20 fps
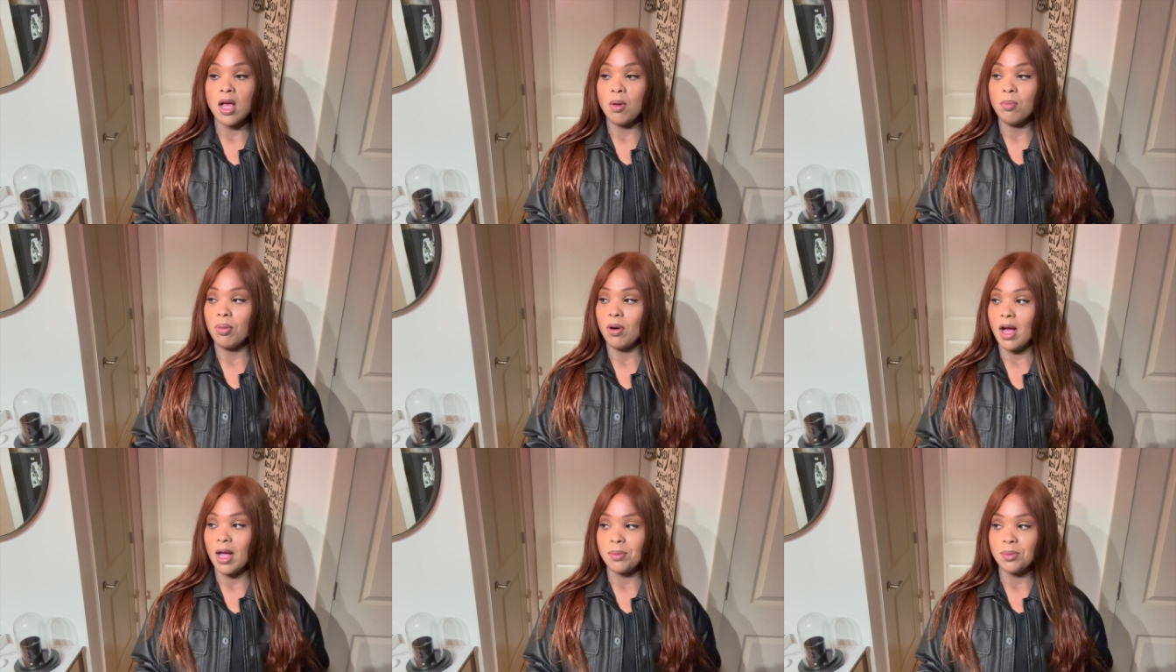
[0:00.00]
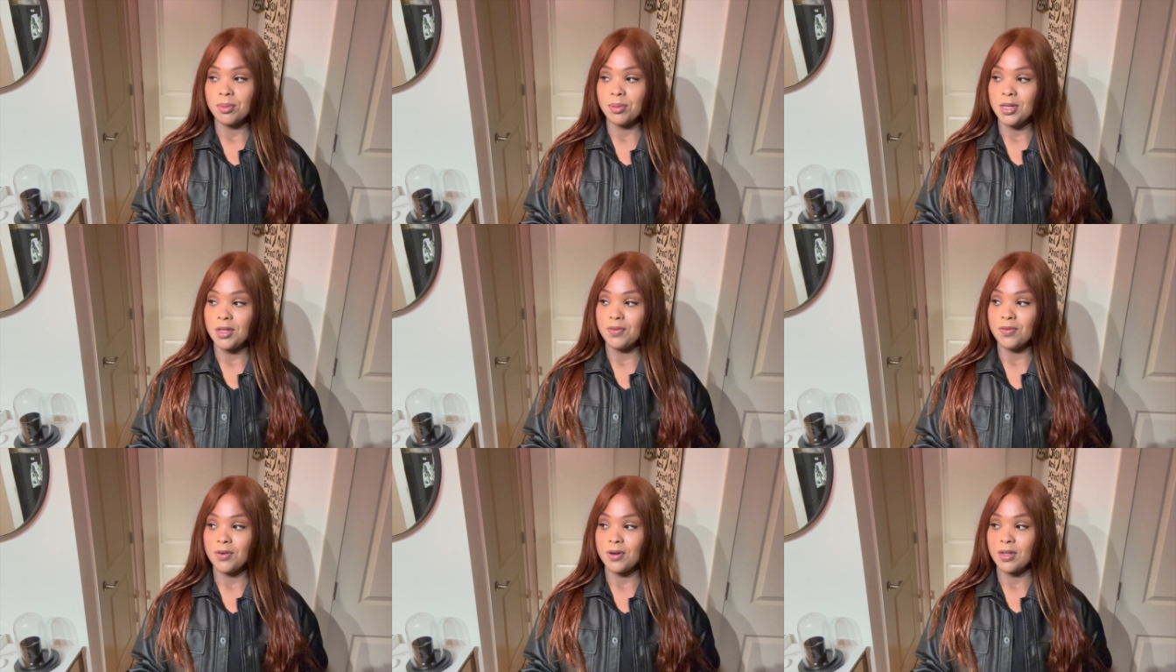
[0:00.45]

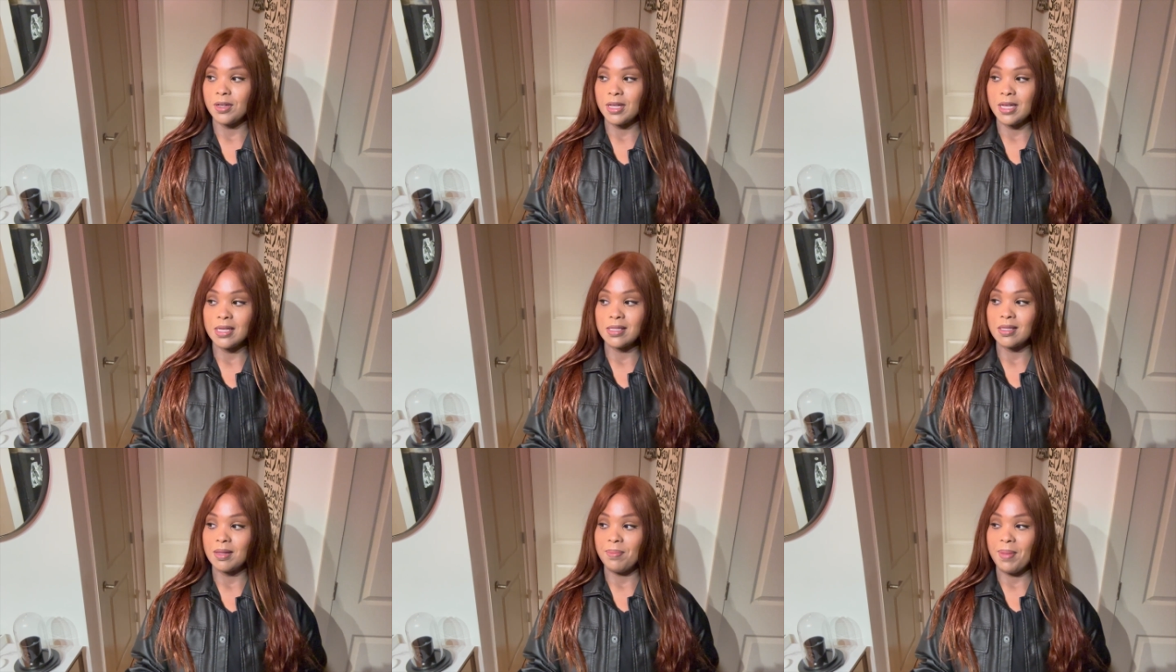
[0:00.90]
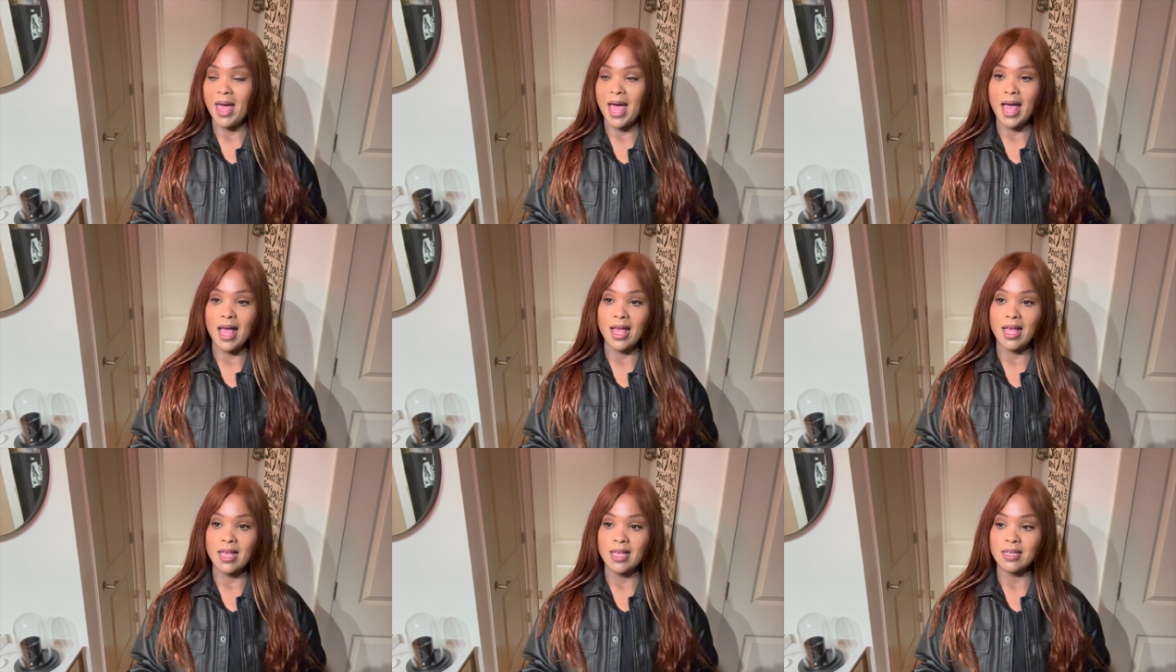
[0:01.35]
probably for at least the
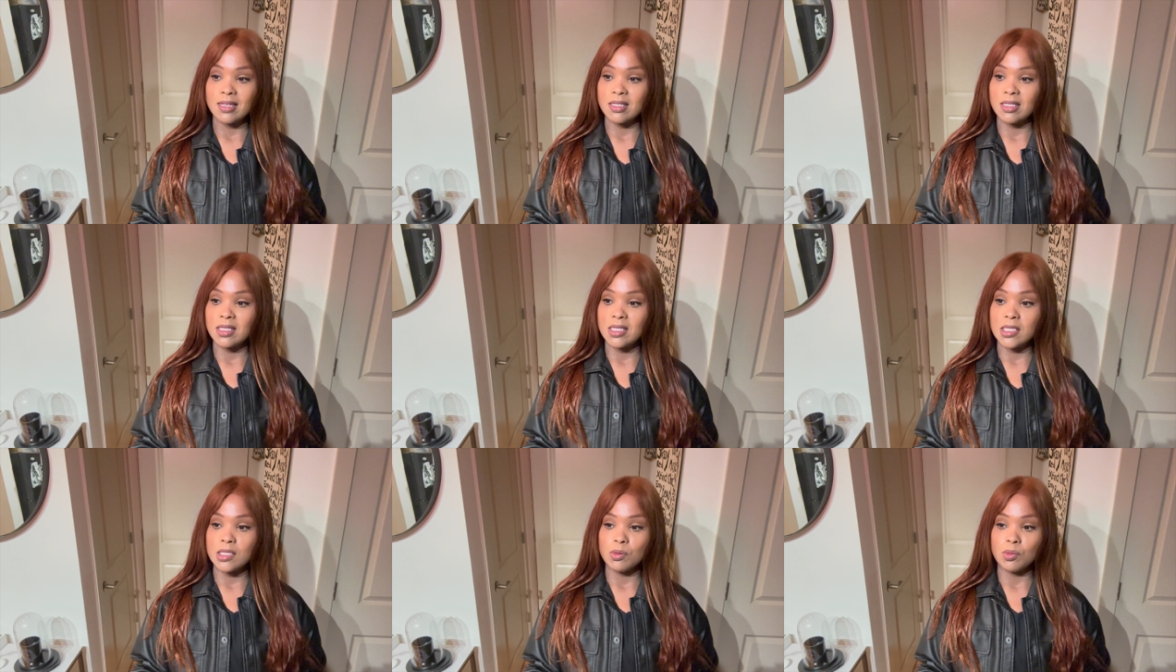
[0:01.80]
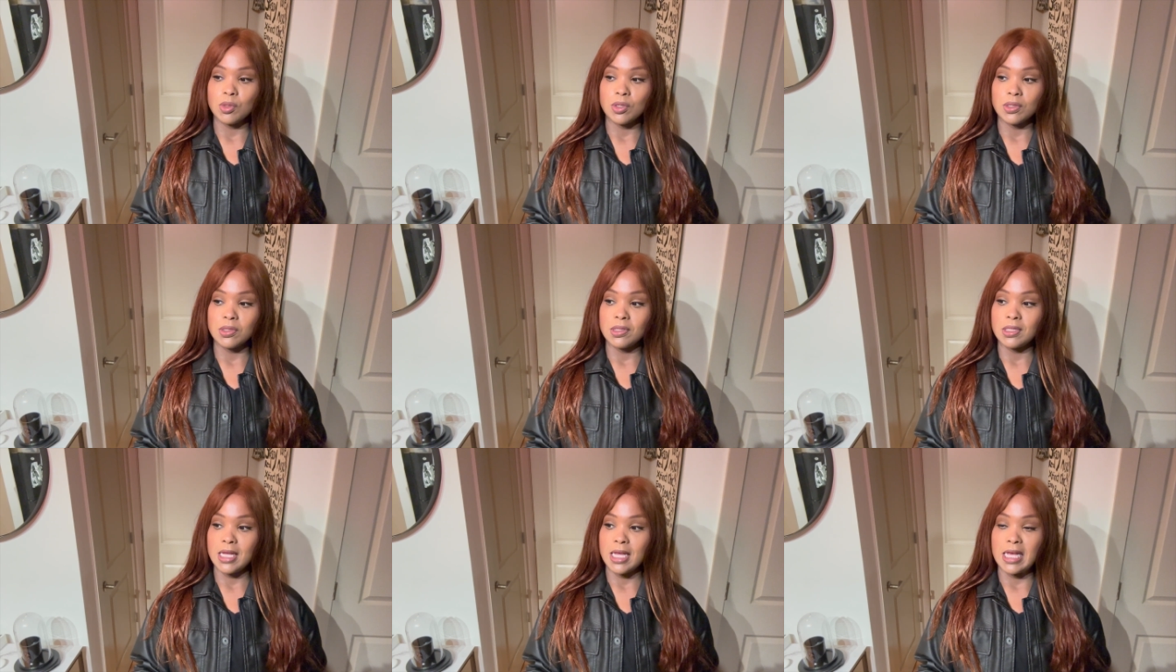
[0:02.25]
past, we'll
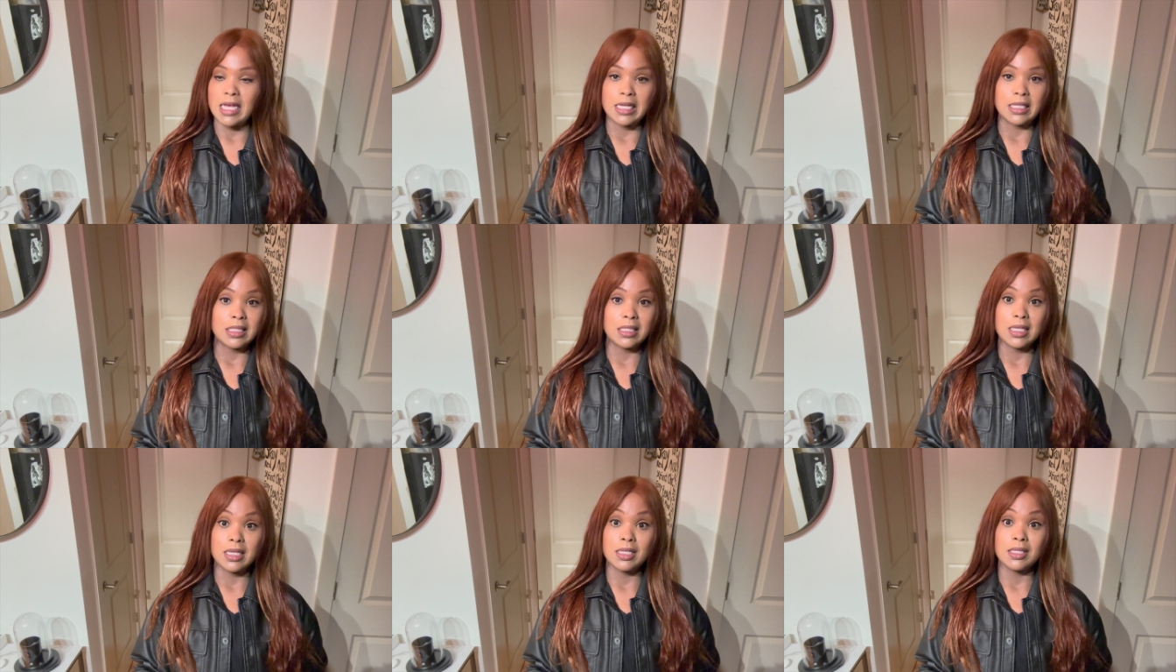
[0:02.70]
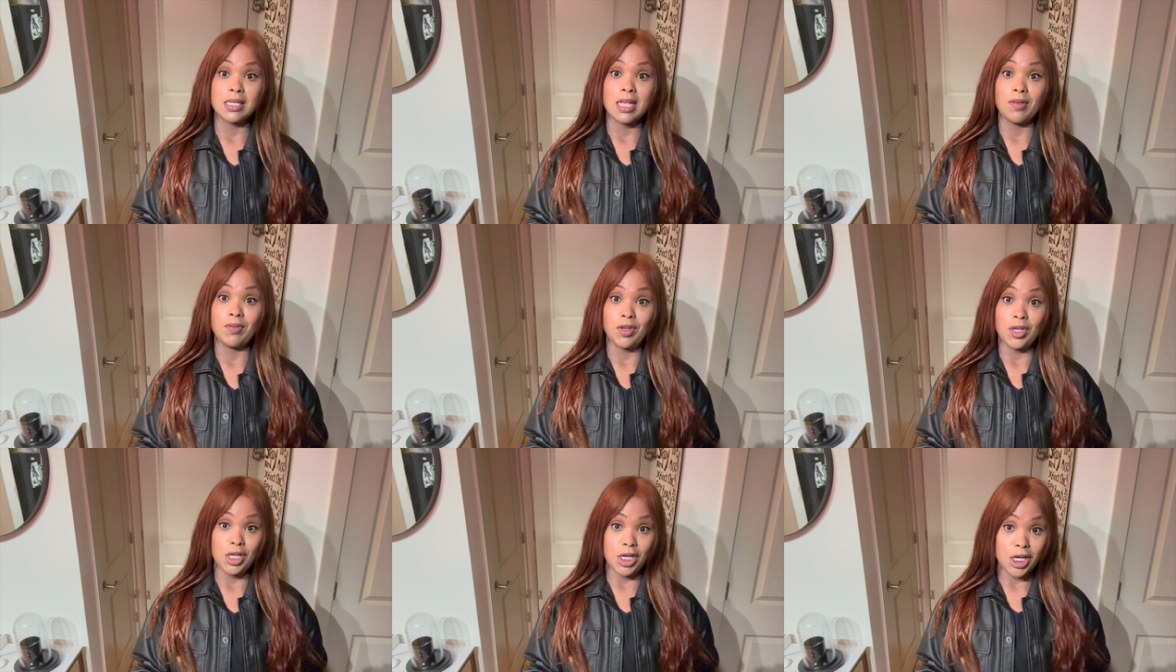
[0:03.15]
say six,
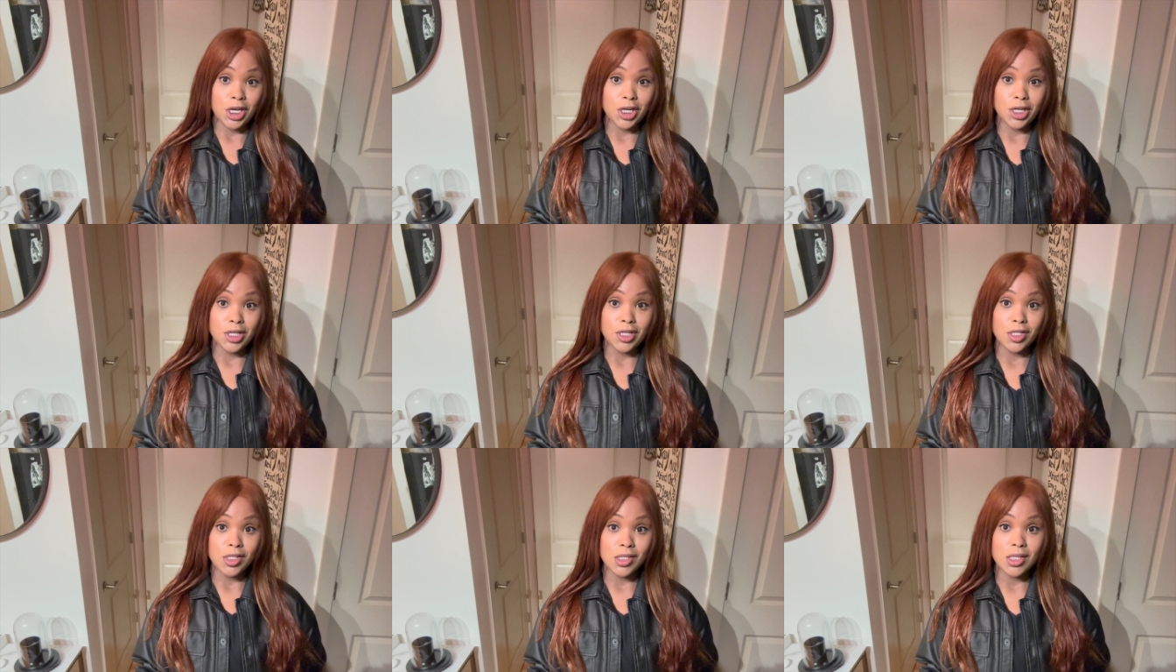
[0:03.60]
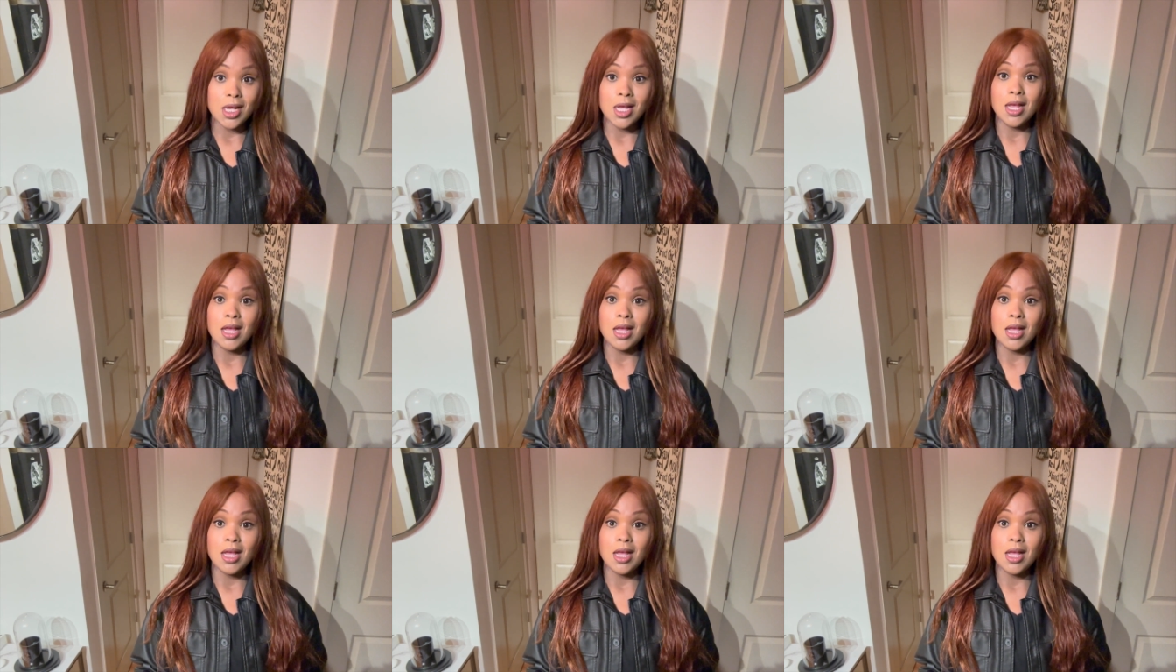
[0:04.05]
seven years